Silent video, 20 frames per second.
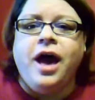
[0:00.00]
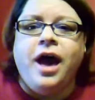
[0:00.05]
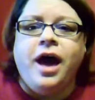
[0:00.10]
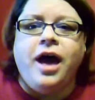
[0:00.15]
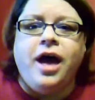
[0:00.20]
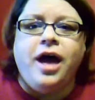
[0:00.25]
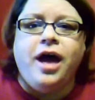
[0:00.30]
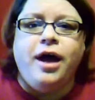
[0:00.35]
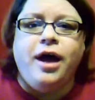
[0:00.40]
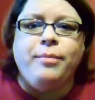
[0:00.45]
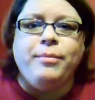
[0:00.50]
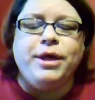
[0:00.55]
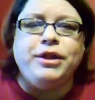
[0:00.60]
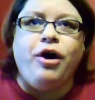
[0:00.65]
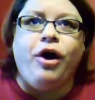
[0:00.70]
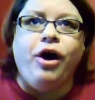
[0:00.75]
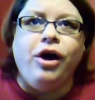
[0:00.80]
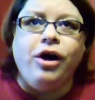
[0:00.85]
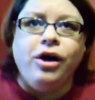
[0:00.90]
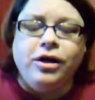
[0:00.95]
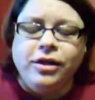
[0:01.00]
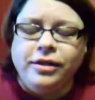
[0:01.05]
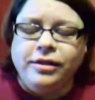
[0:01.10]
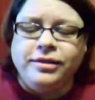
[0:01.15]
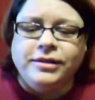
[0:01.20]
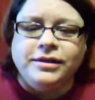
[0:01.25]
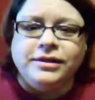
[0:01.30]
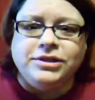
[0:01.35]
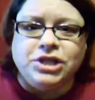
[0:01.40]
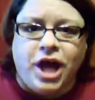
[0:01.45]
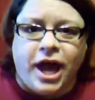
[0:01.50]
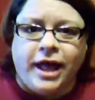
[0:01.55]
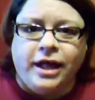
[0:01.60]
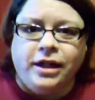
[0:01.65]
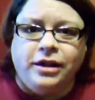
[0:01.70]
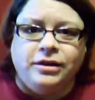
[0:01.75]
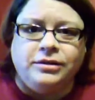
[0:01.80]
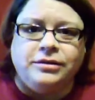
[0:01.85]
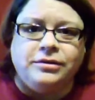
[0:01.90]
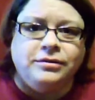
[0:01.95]
and all the
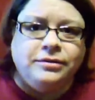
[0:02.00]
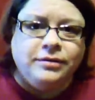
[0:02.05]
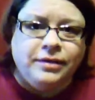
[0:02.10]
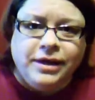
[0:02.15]
child